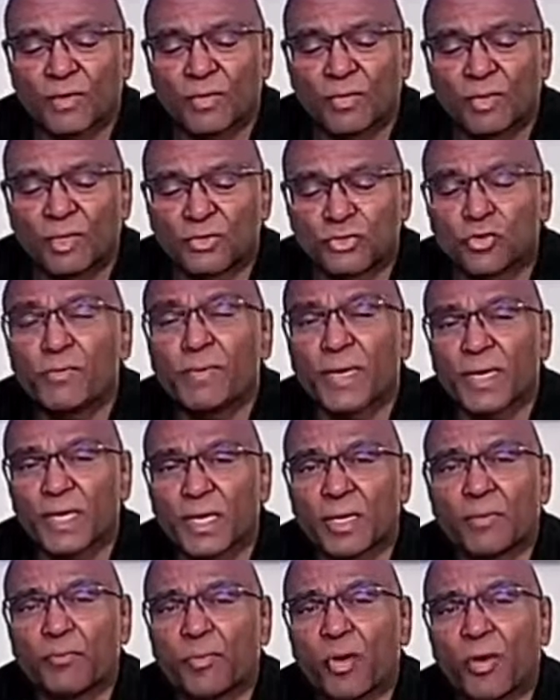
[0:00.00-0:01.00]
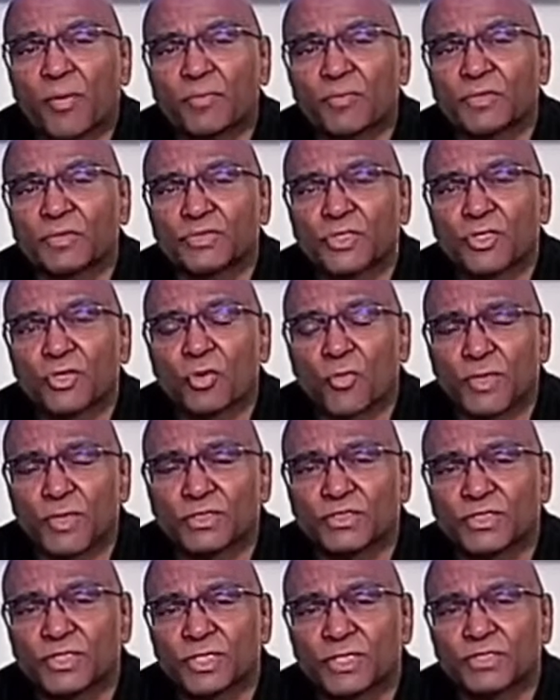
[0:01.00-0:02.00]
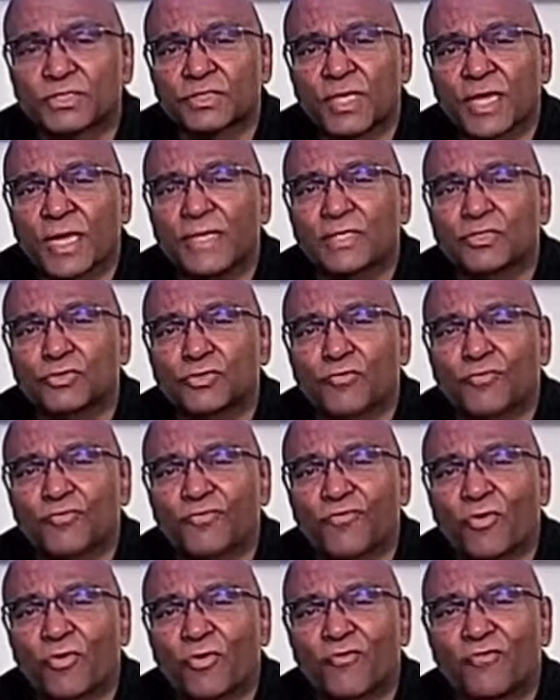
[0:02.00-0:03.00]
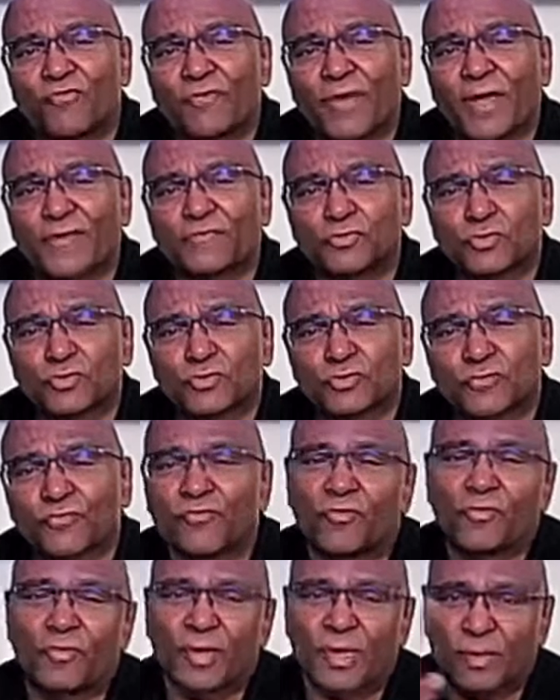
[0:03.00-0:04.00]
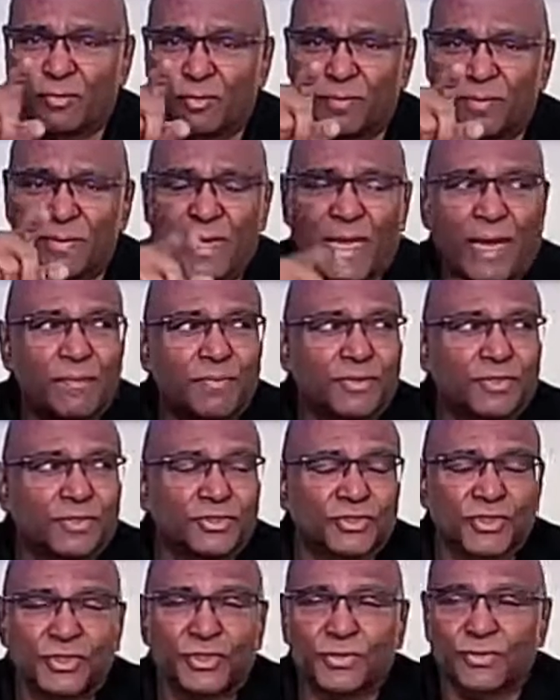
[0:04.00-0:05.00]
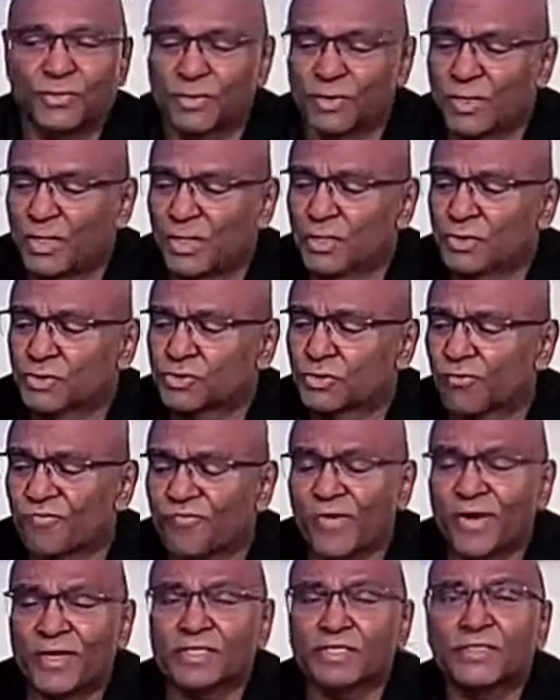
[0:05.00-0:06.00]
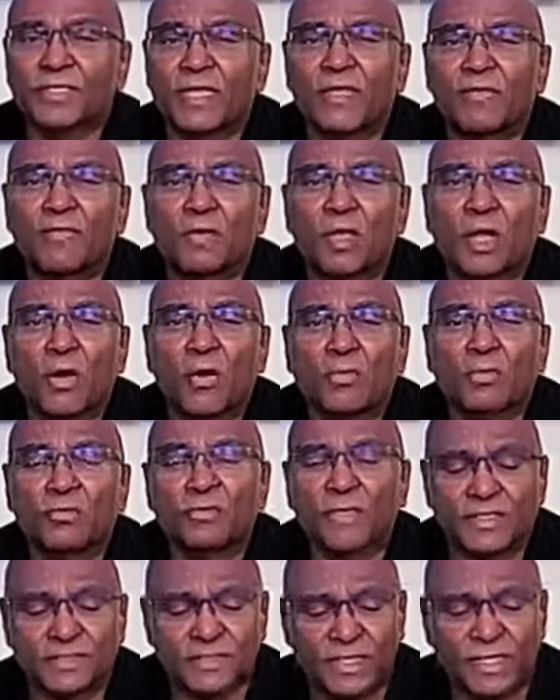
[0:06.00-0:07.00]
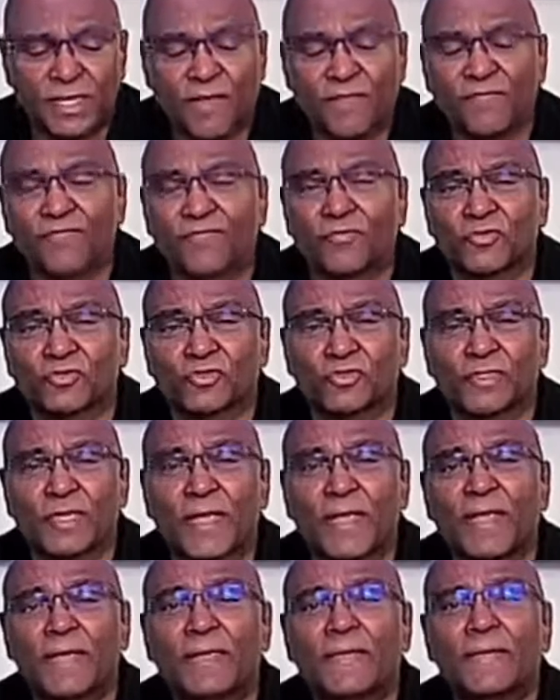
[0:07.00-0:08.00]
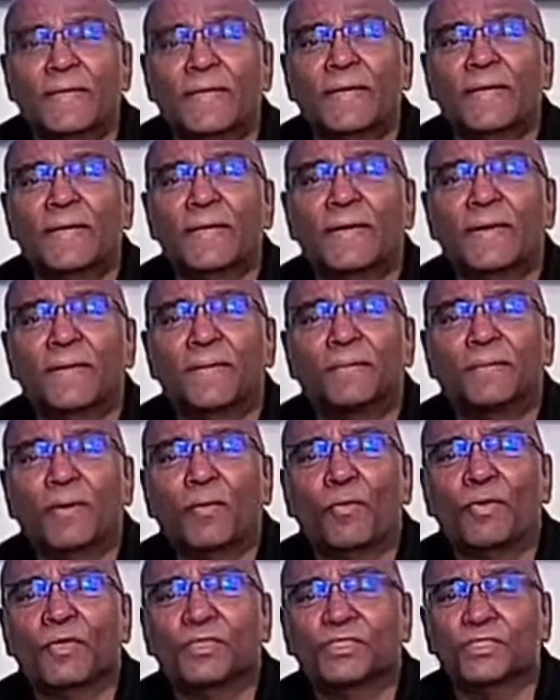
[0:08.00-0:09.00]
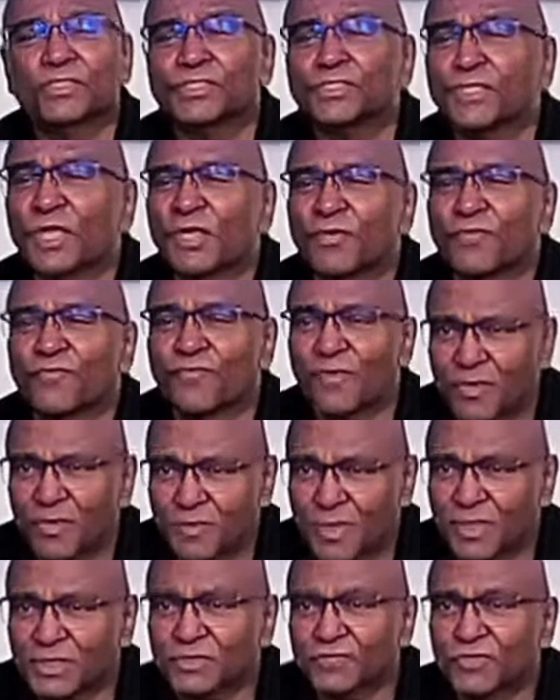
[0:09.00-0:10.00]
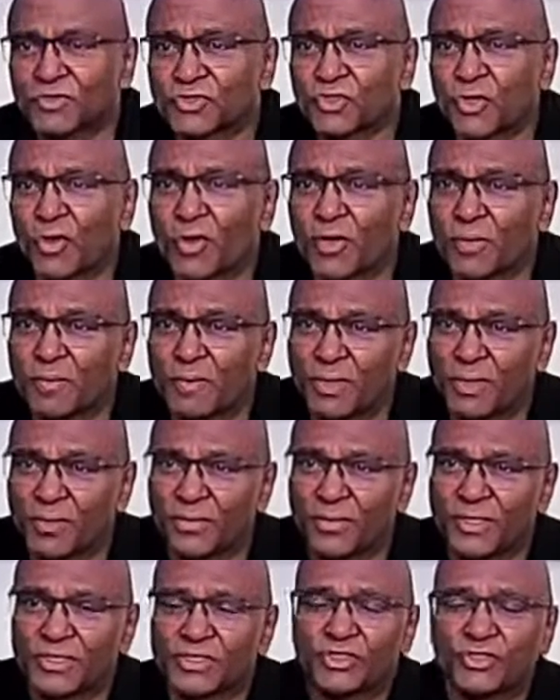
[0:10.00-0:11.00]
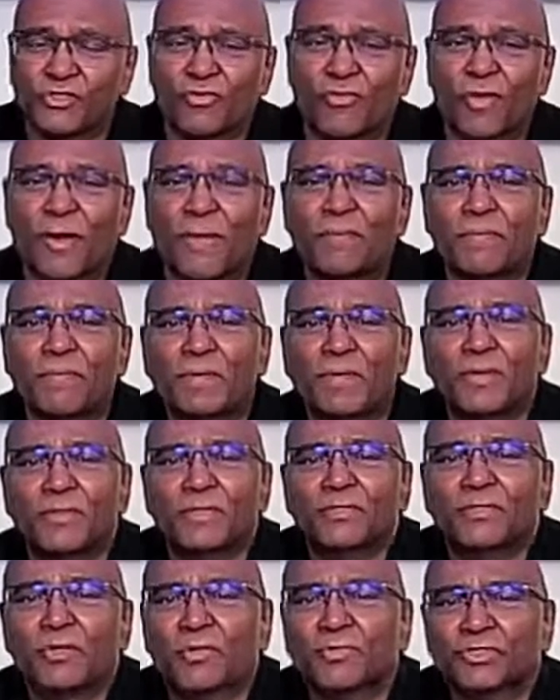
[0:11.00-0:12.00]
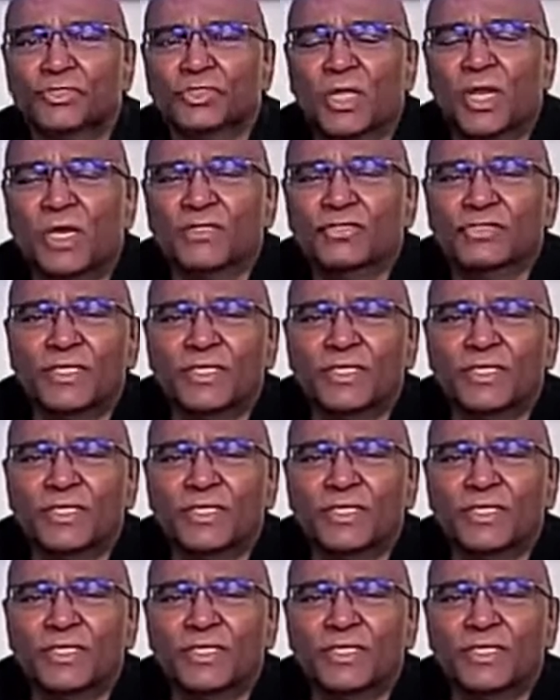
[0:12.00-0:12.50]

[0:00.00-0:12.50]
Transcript: do make an appointment, 016-824-5224, and we'll be happy to see you. So friends, there you go. That's enough for today. I want to just thank you very much for joining me on Instagram, Dr. Charles Lee